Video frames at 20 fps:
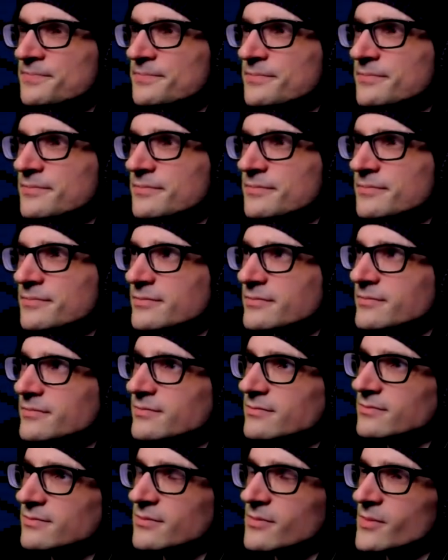
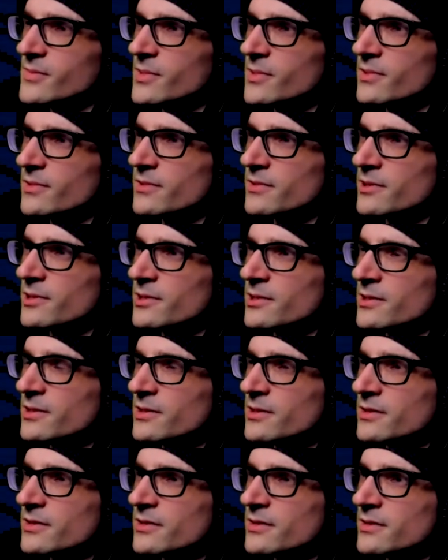
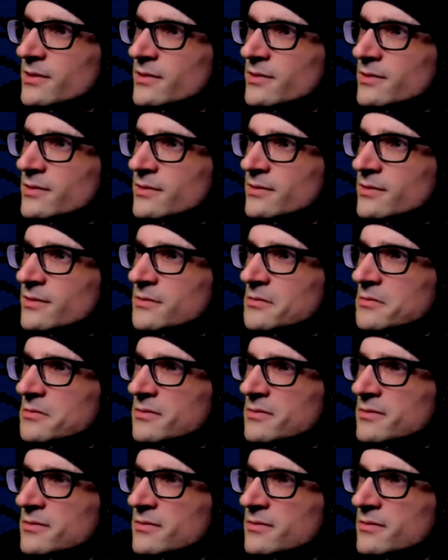
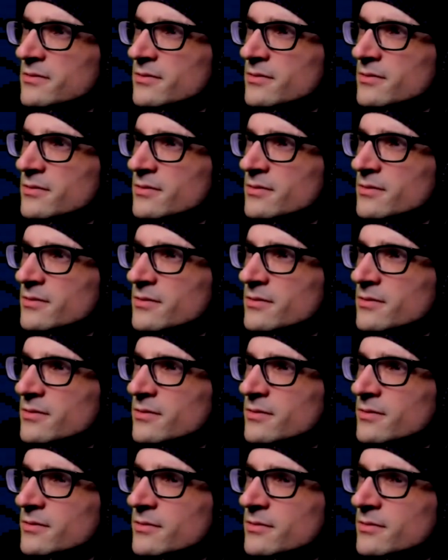
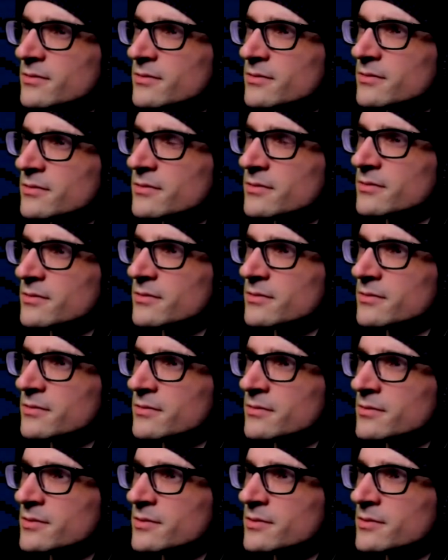Nobody speaks.